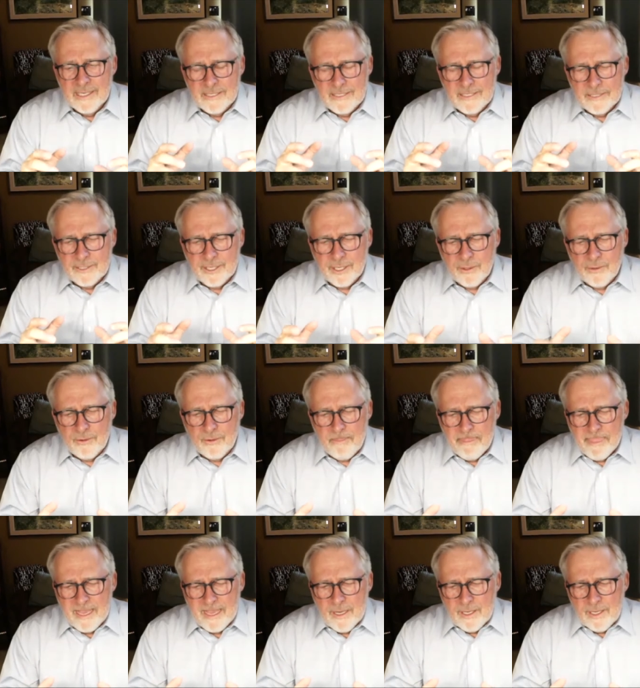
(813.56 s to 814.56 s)

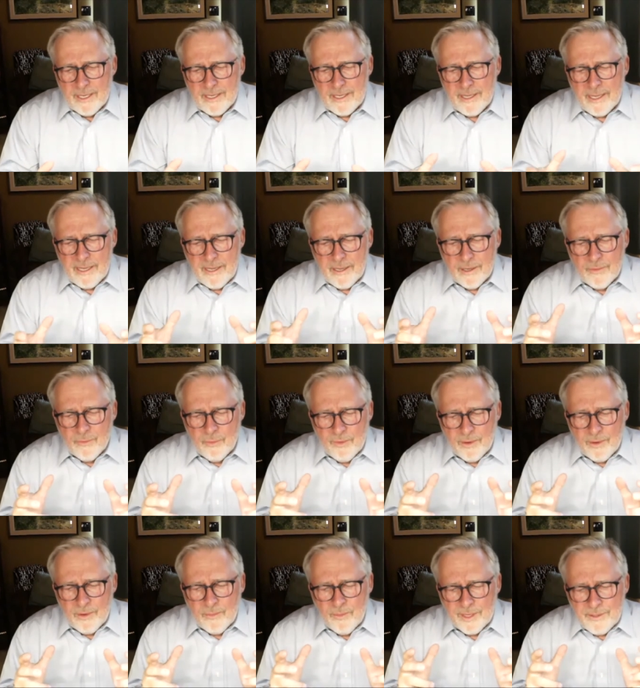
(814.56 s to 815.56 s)
So
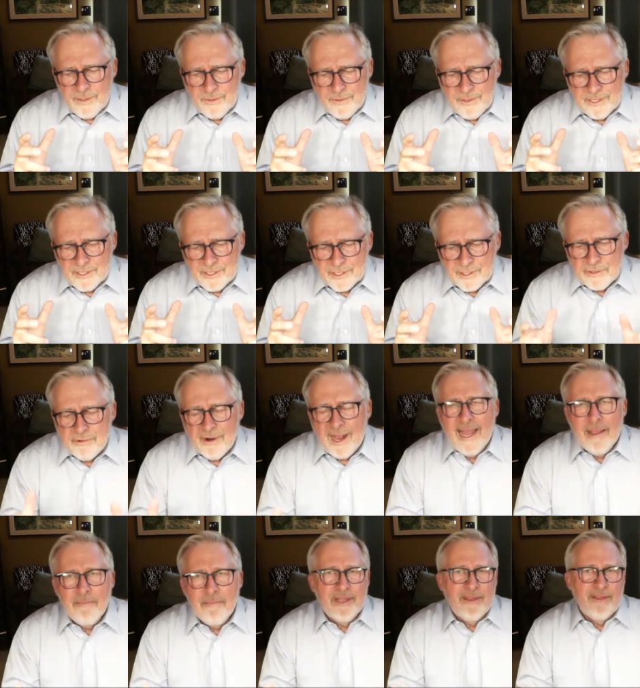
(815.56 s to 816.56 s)
what you
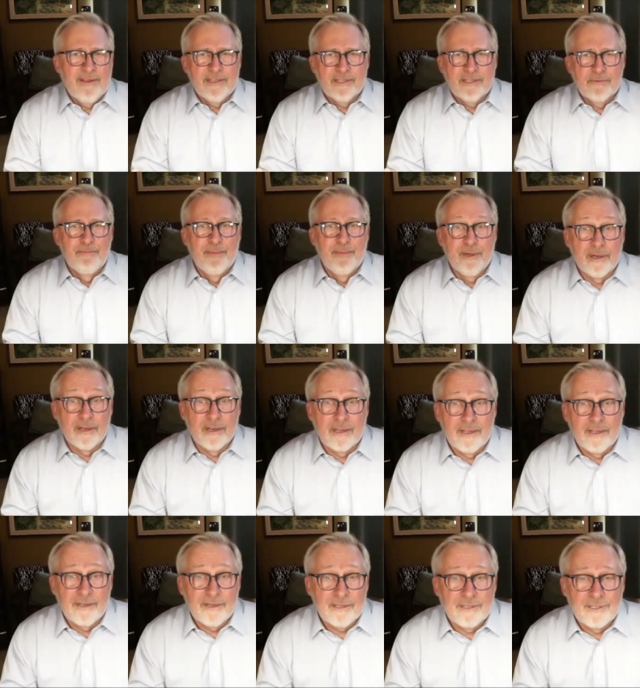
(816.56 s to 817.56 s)
describe in this
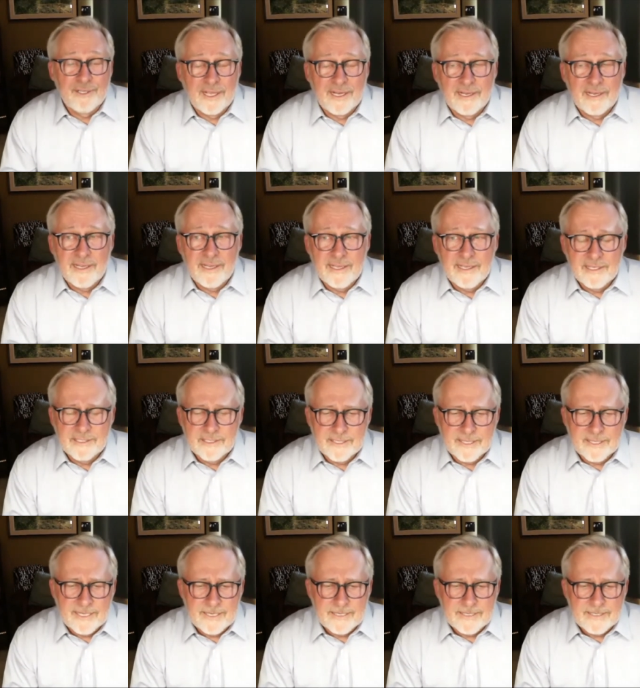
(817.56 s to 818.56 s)
book, Jenna, is
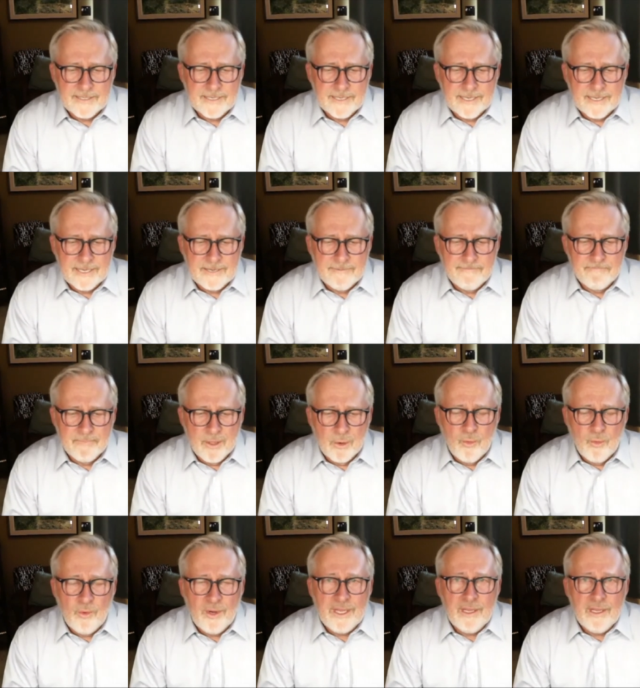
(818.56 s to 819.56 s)
that
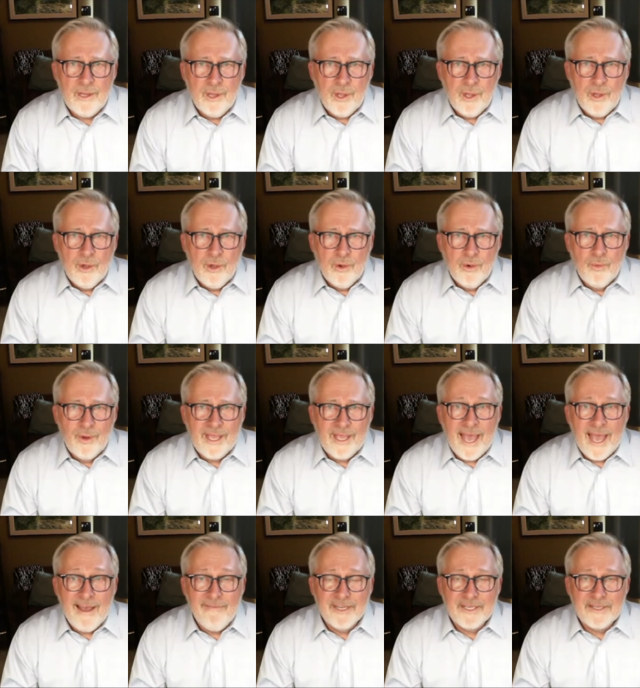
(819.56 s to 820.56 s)
we
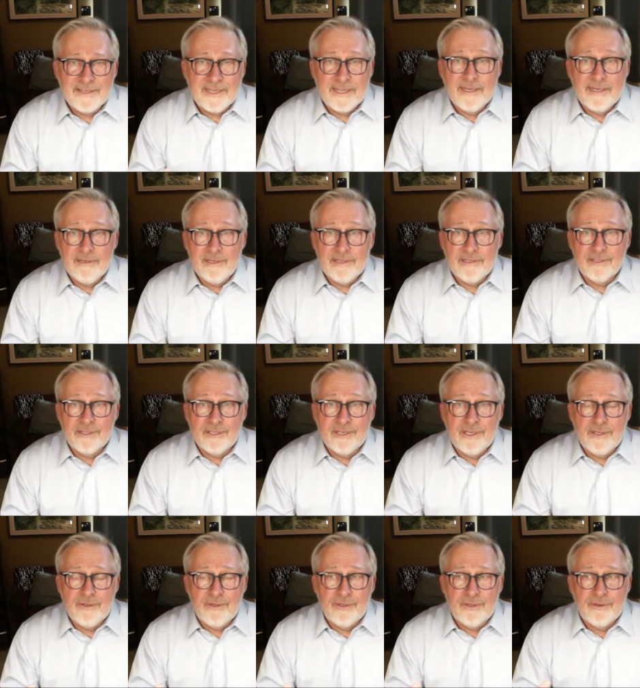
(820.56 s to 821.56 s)
have a
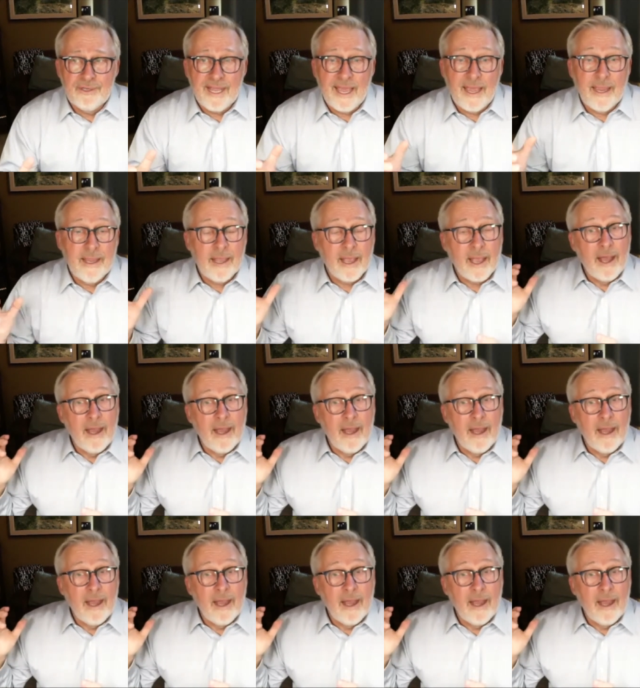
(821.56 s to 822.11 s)
tendency to take